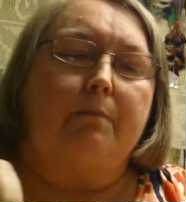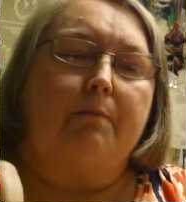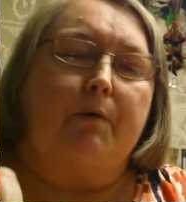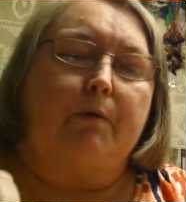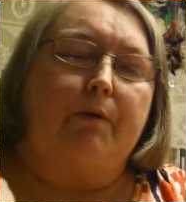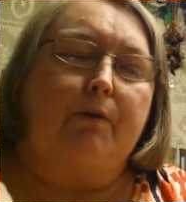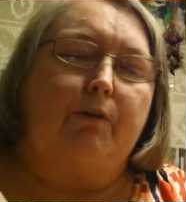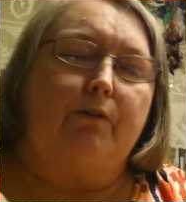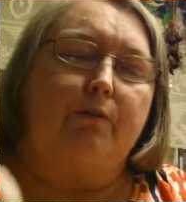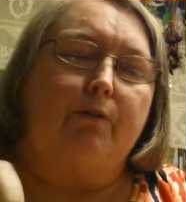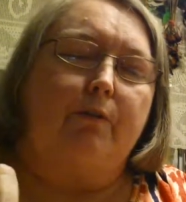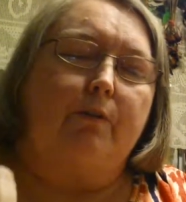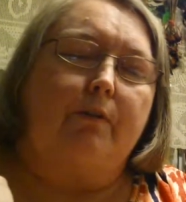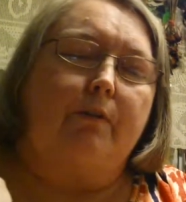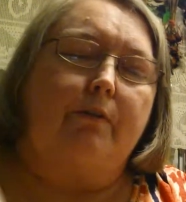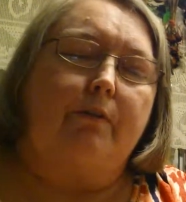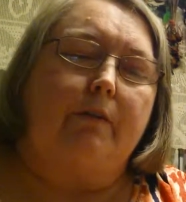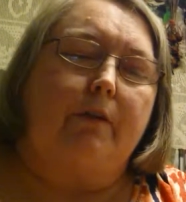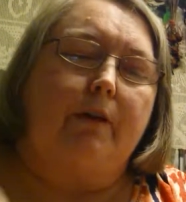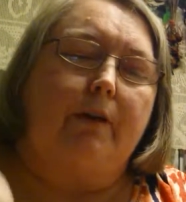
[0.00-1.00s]
But when you screw
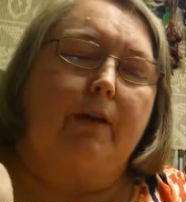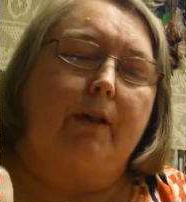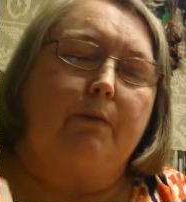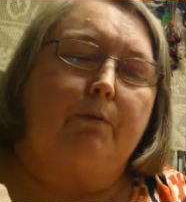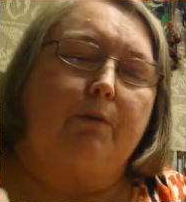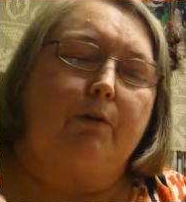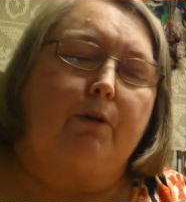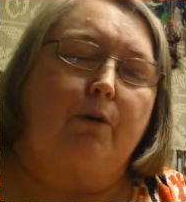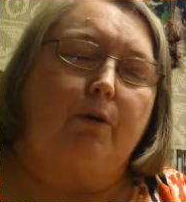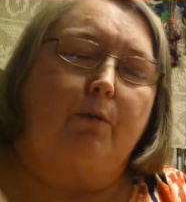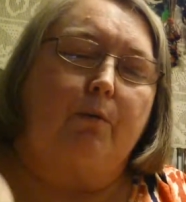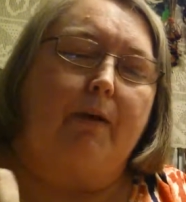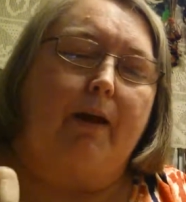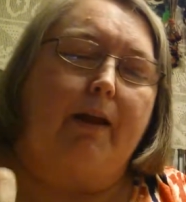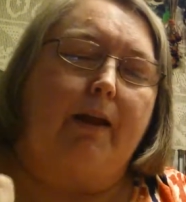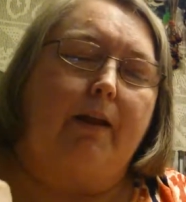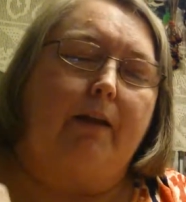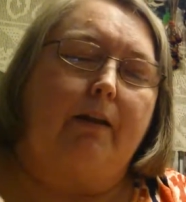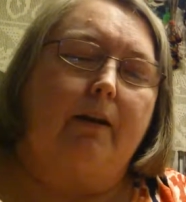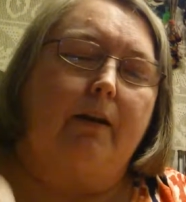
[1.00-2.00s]
this in, it will go
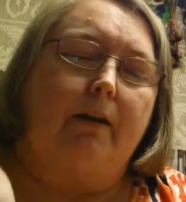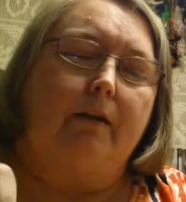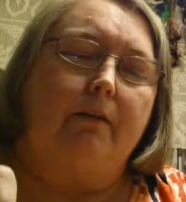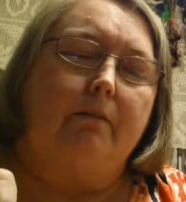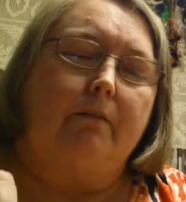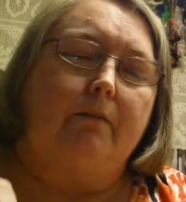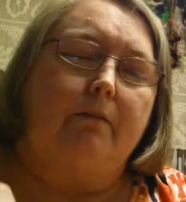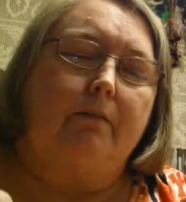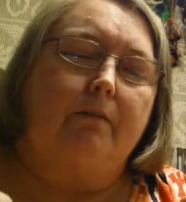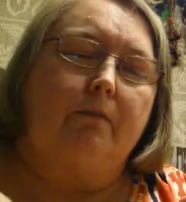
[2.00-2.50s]
right in there.